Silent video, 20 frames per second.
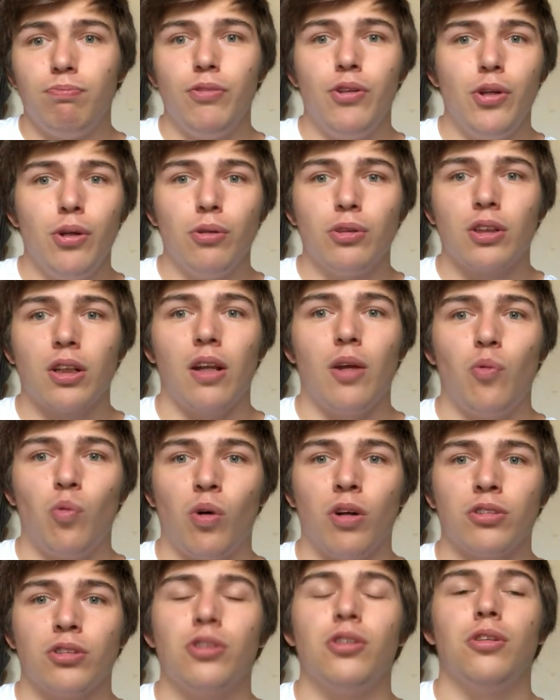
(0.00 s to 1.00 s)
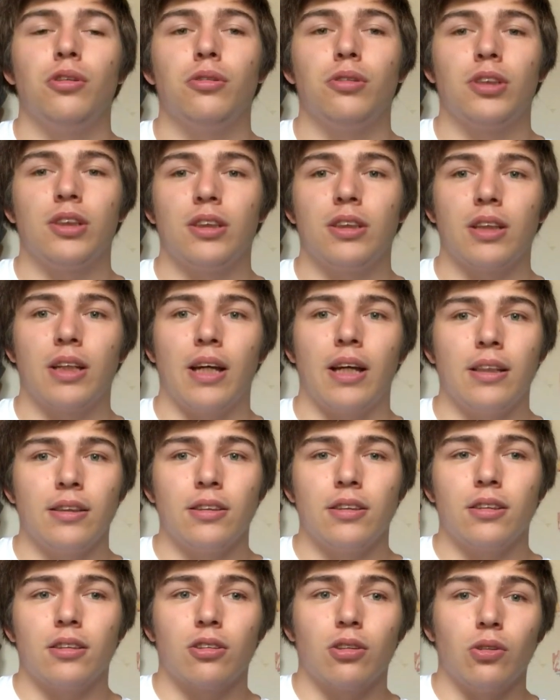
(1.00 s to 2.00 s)
usually want to use this
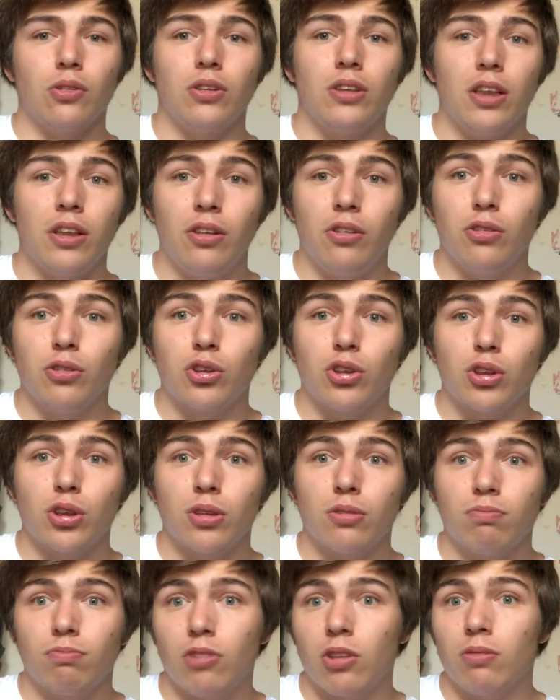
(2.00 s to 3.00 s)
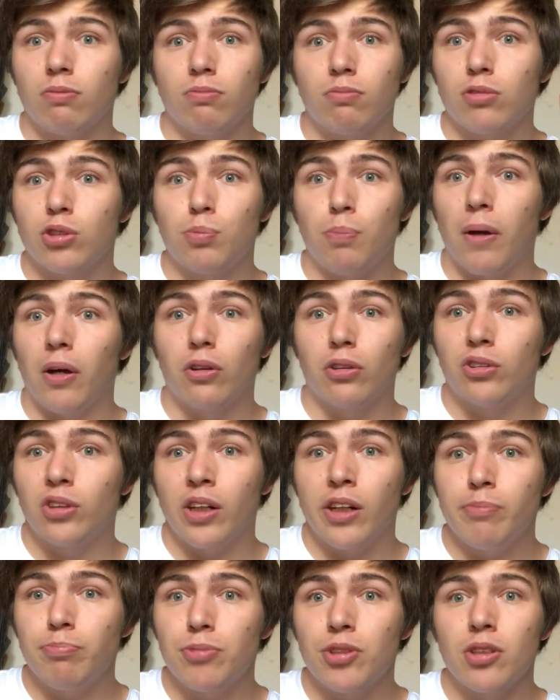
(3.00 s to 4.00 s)
against continuous spell
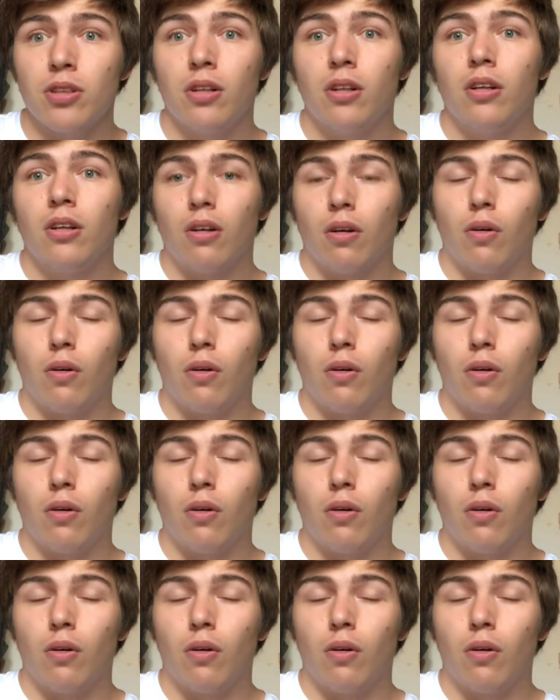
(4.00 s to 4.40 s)
traps